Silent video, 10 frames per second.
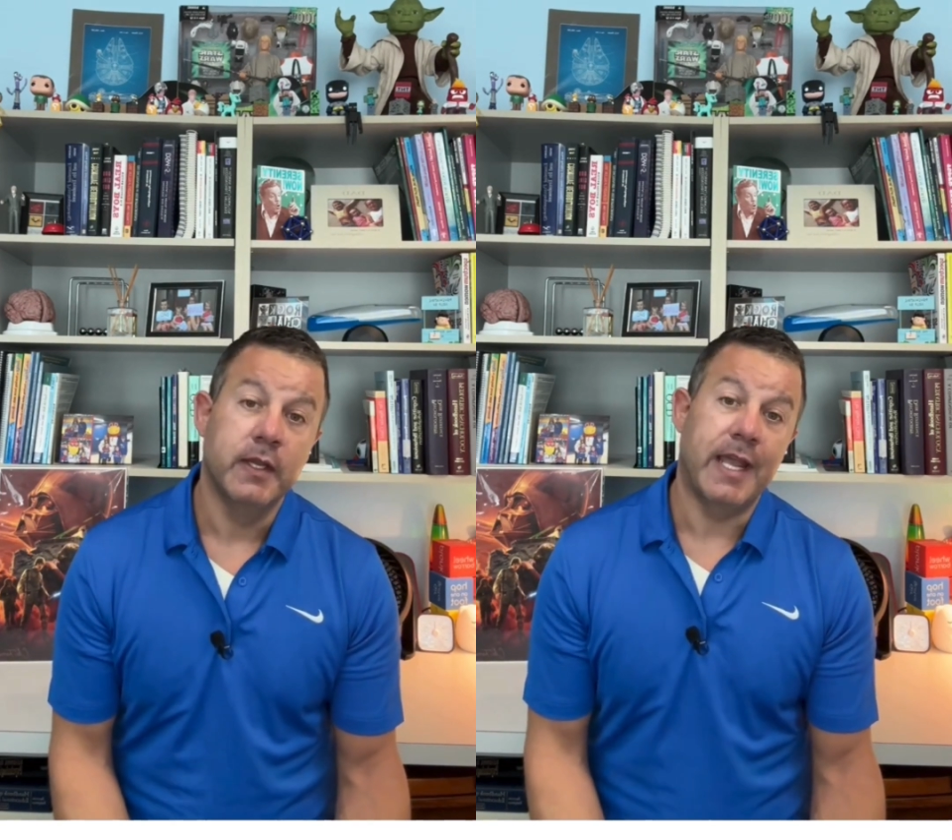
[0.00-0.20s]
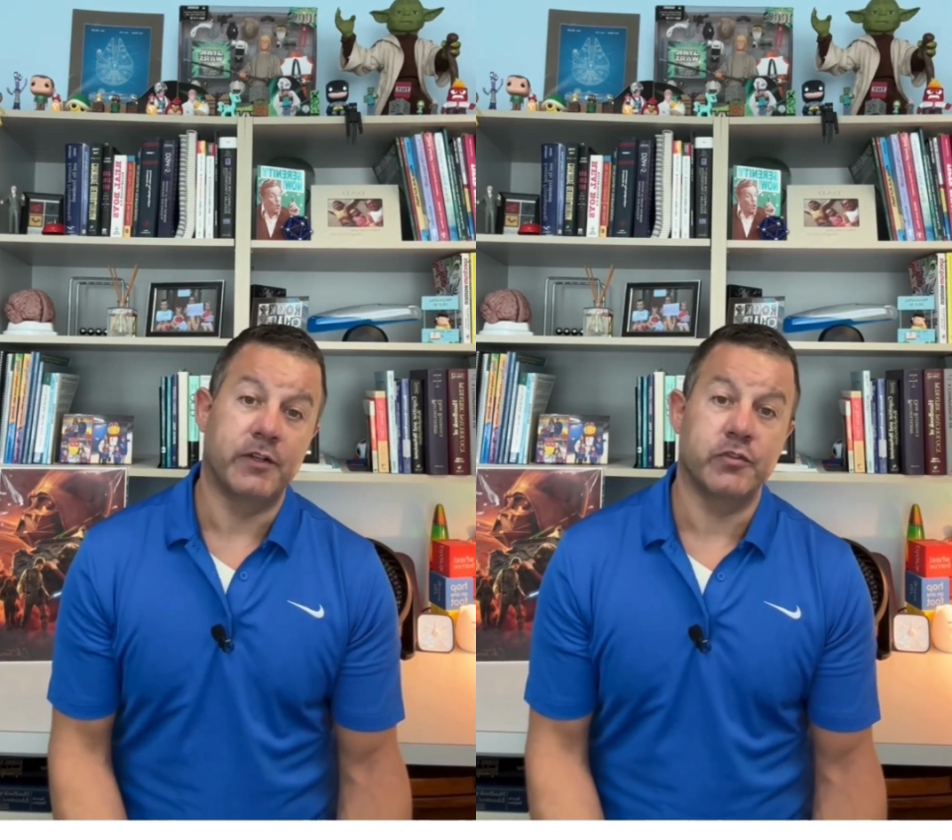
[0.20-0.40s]

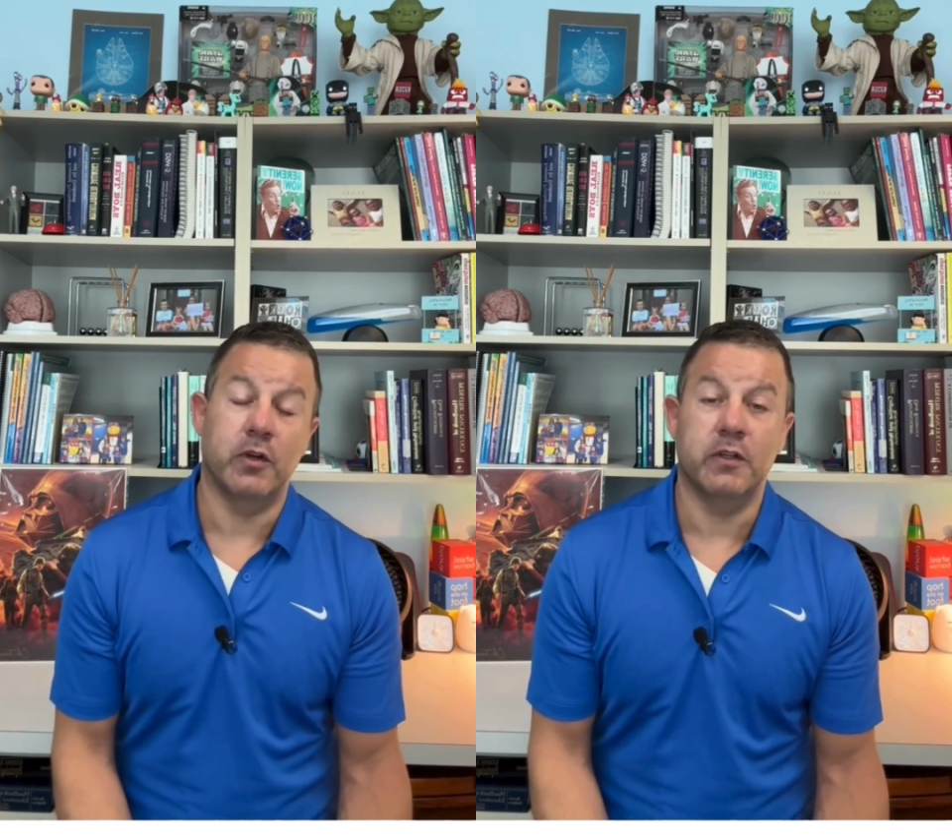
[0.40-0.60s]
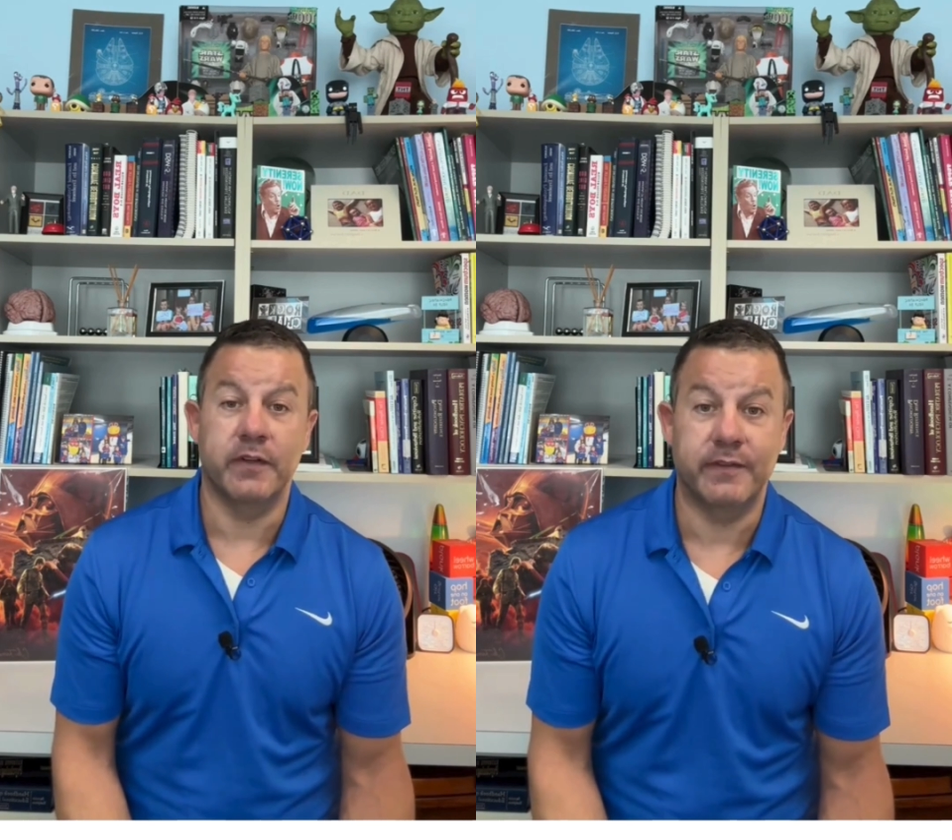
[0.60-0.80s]
and
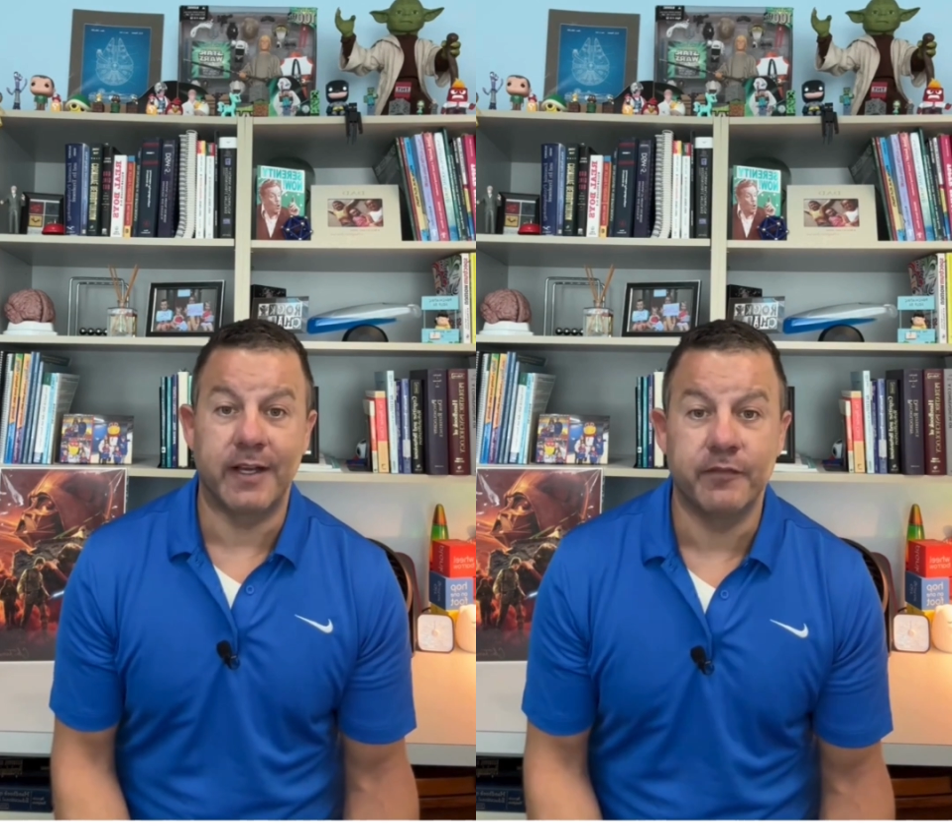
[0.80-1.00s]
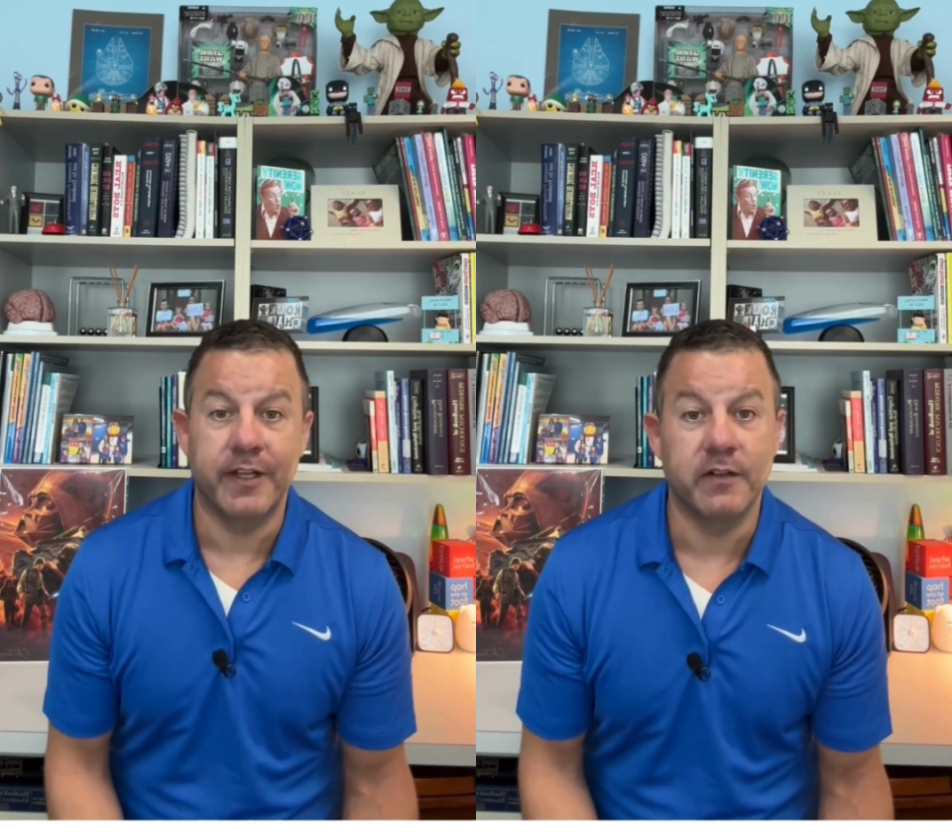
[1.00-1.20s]
struggle to
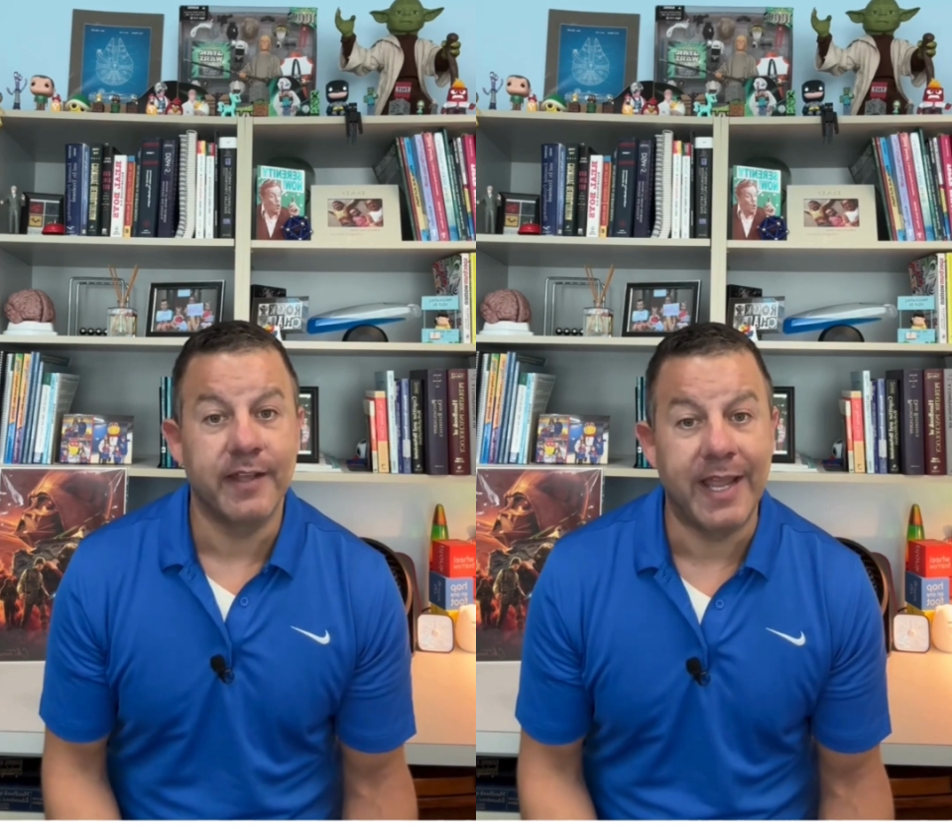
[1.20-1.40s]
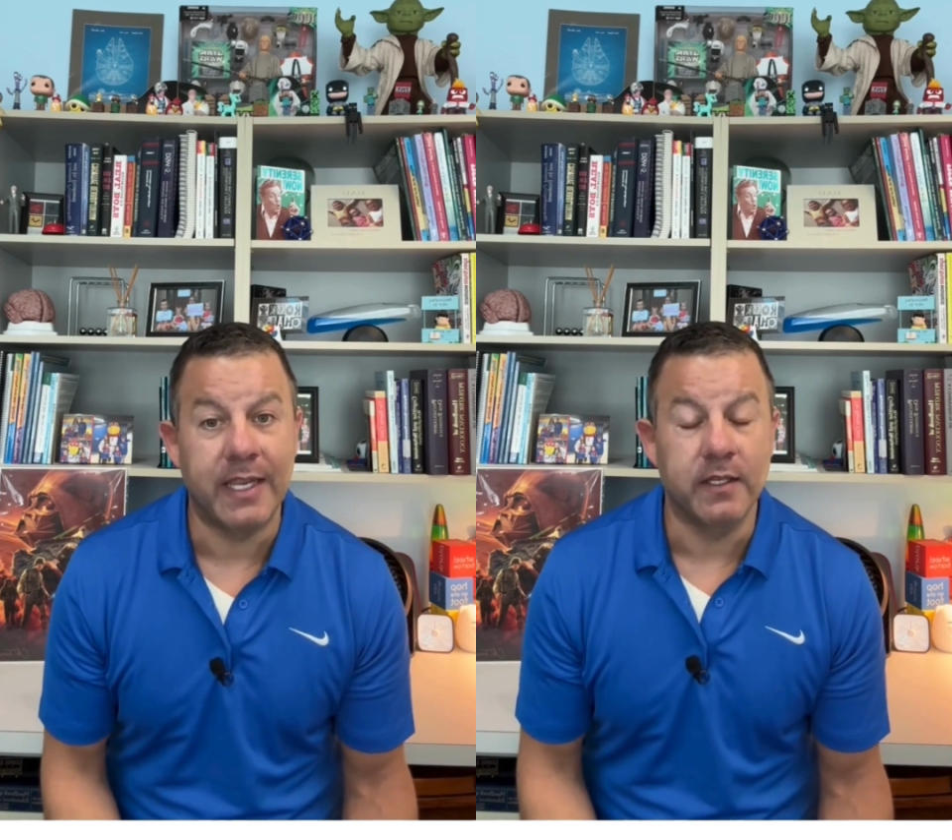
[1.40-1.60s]

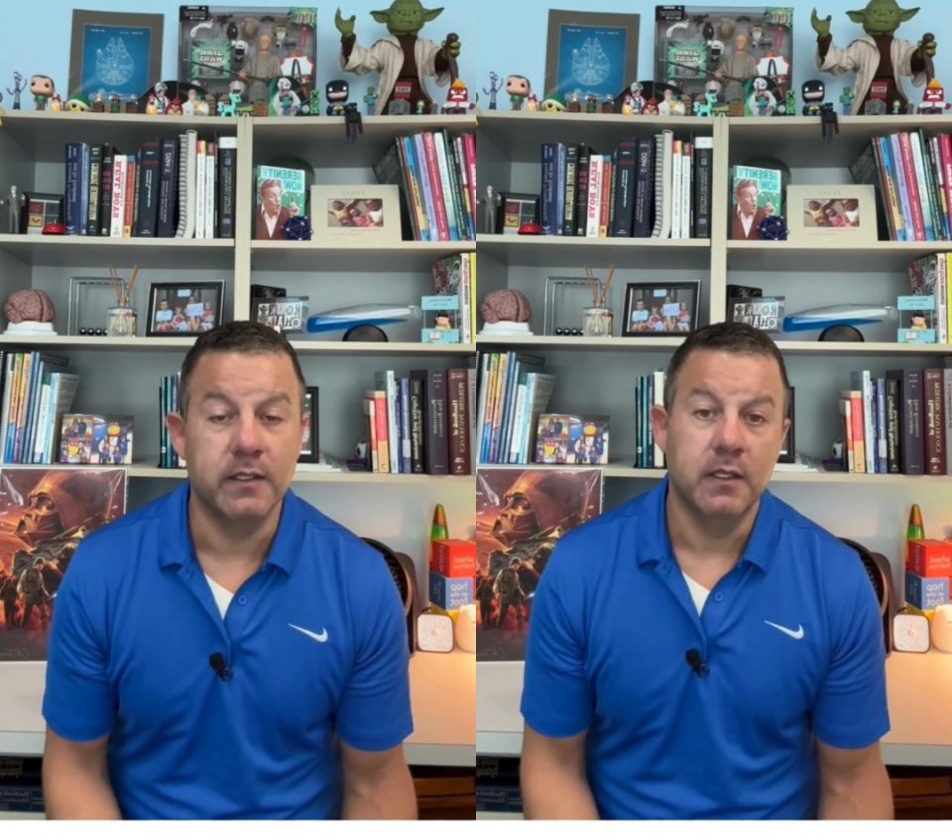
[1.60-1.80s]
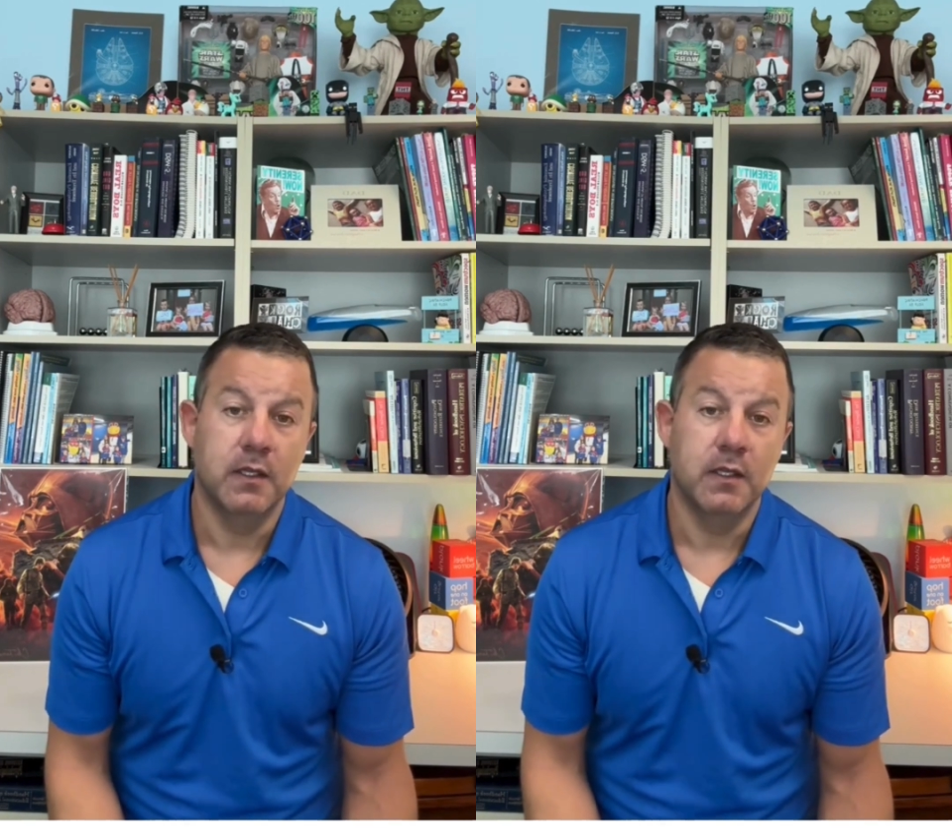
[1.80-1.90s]
self-entertain.